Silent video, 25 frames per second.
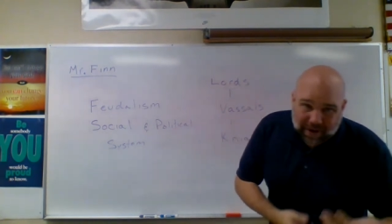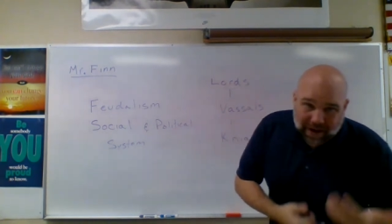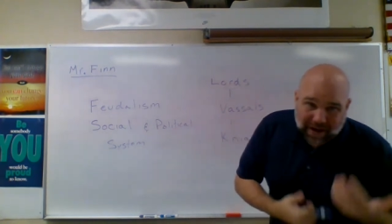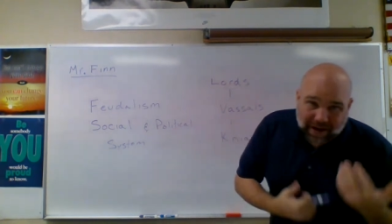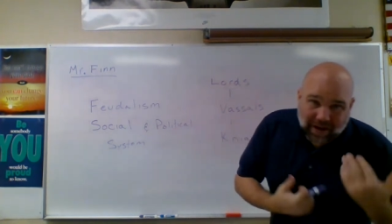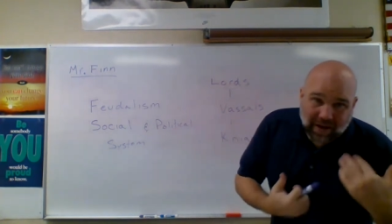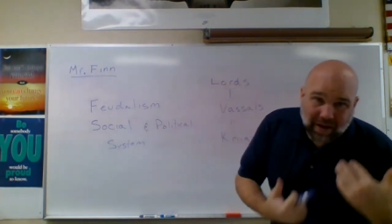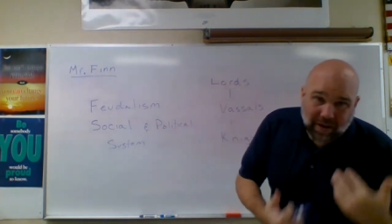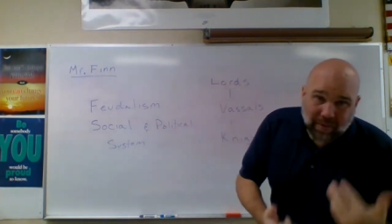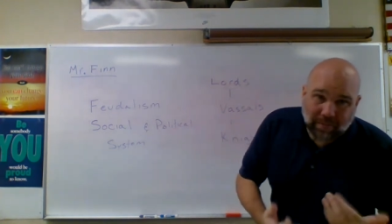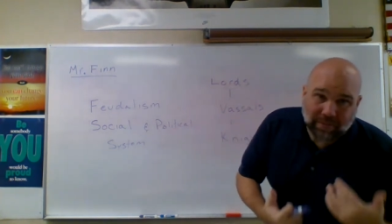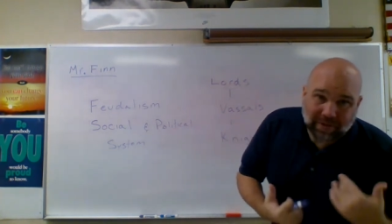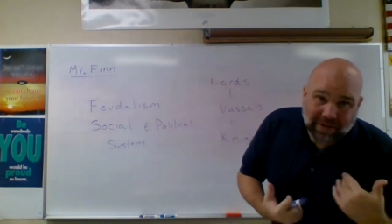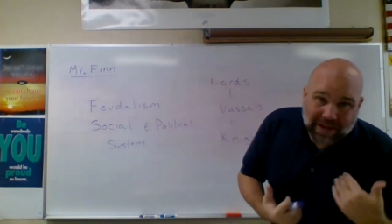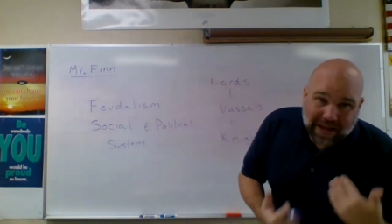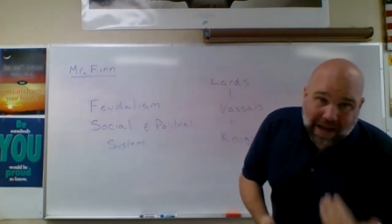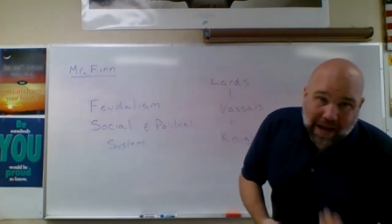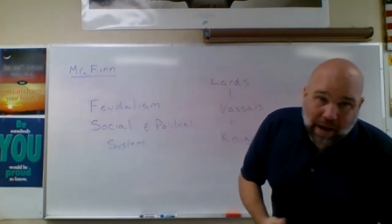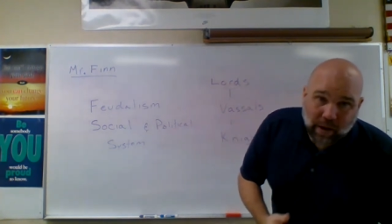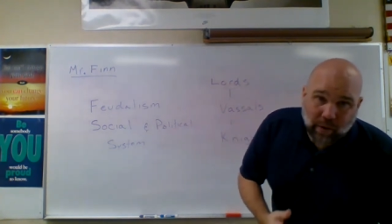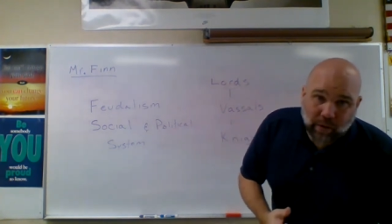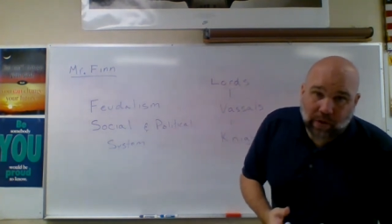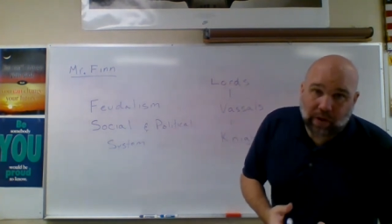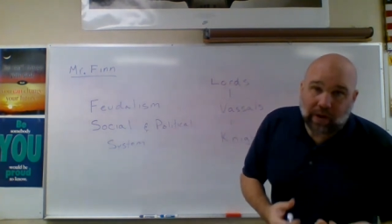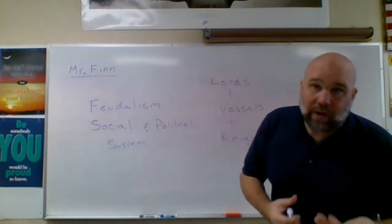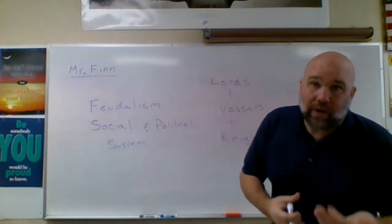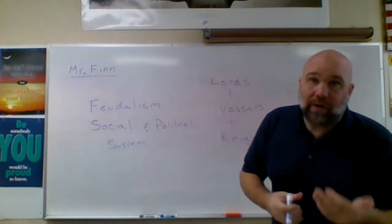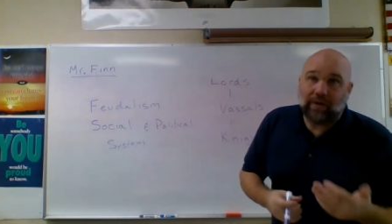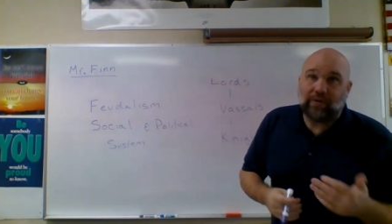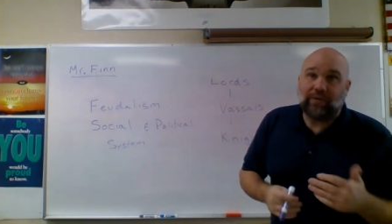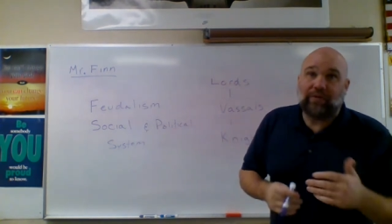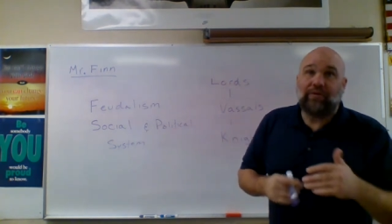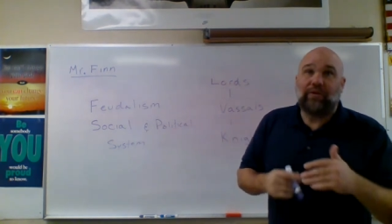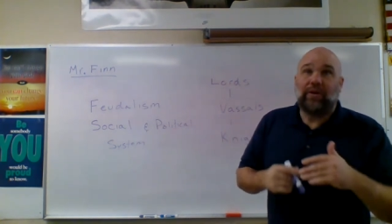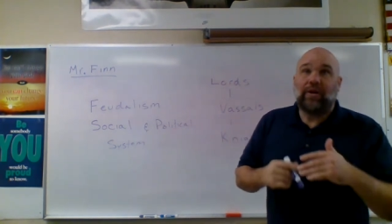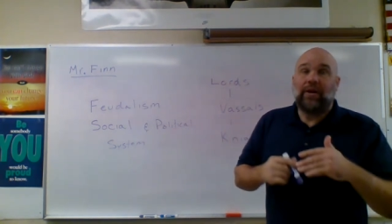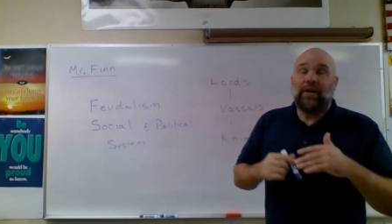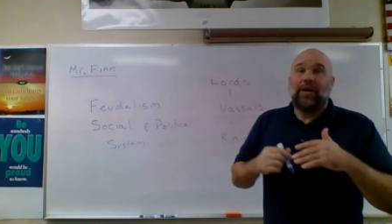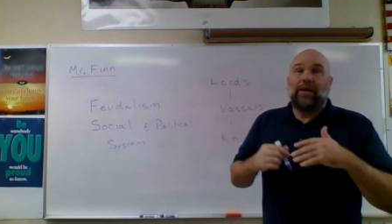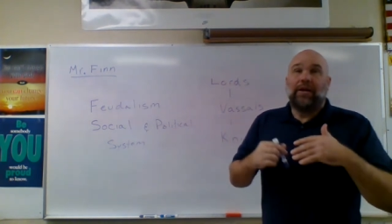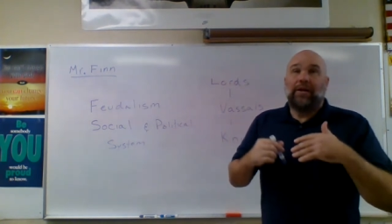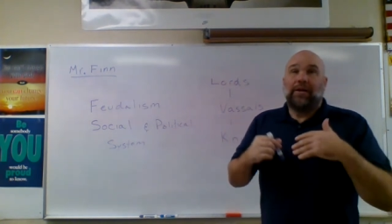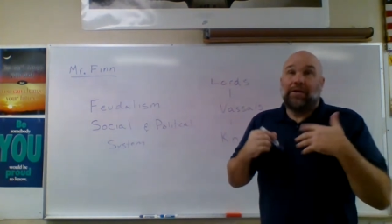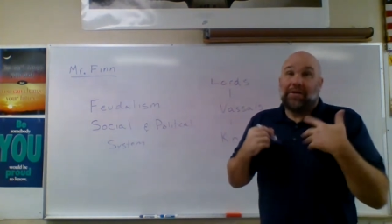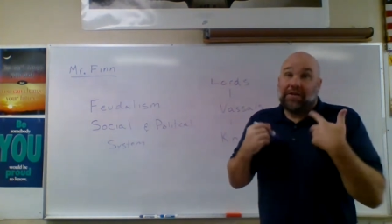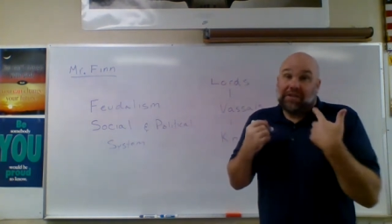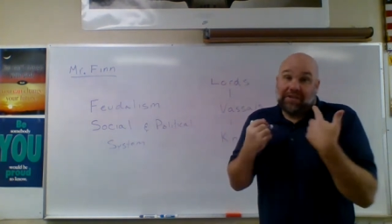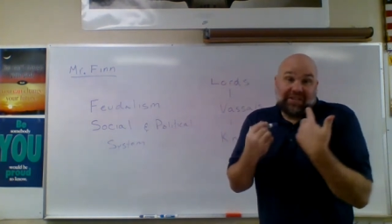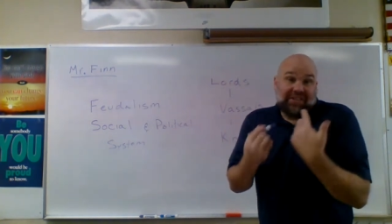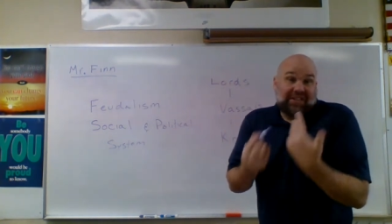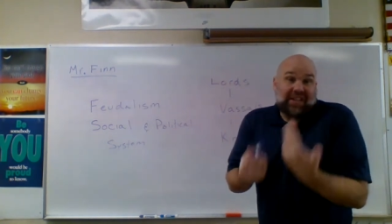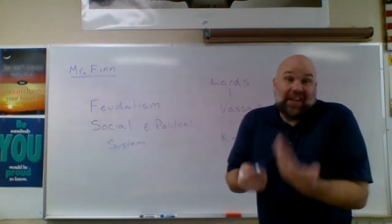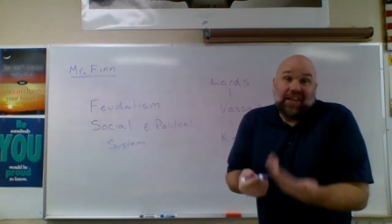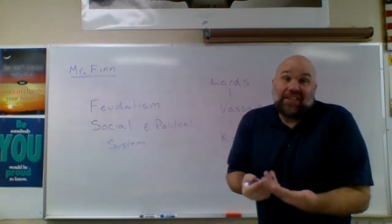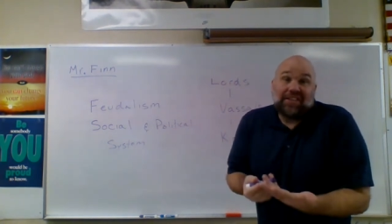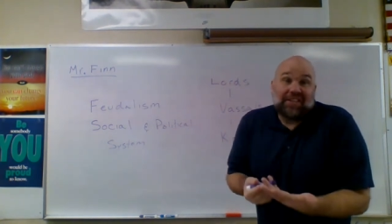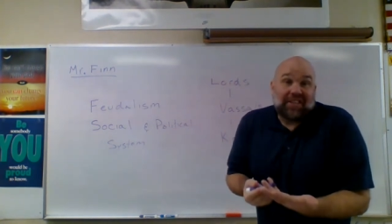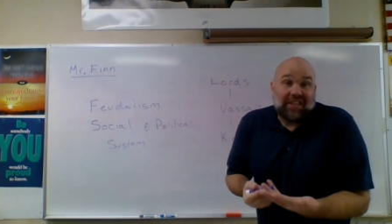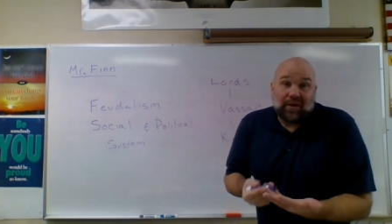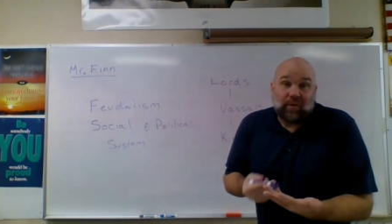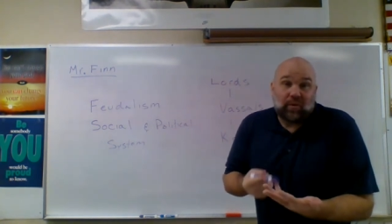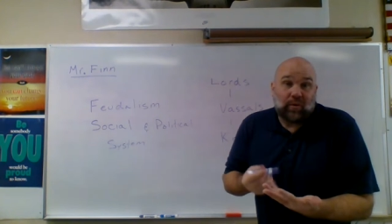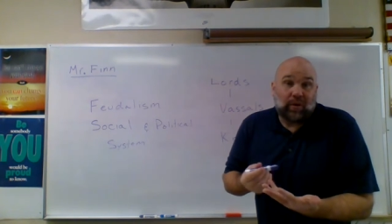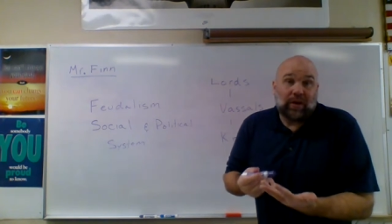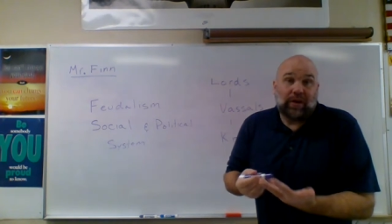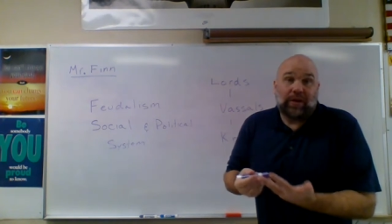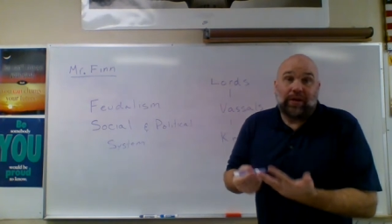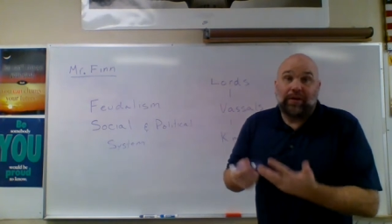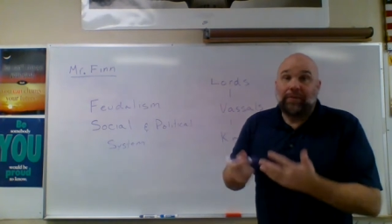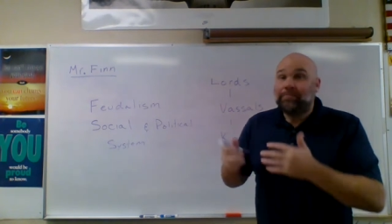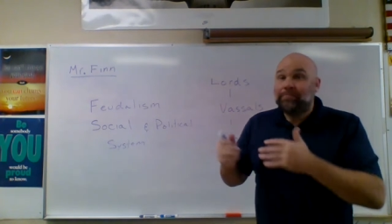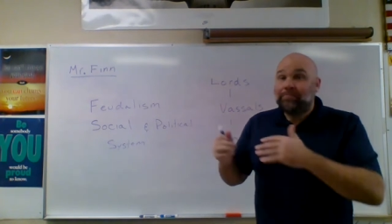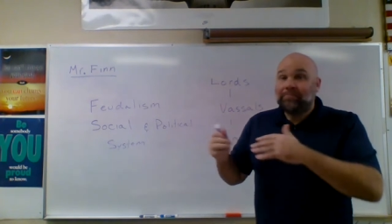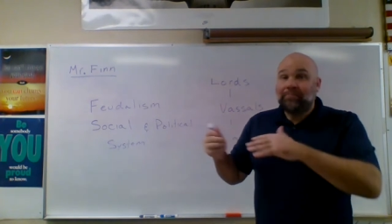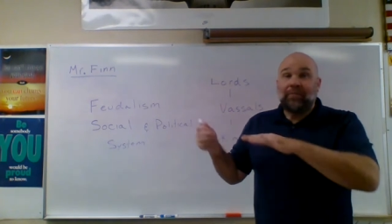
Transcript: that comes out of necessity, really.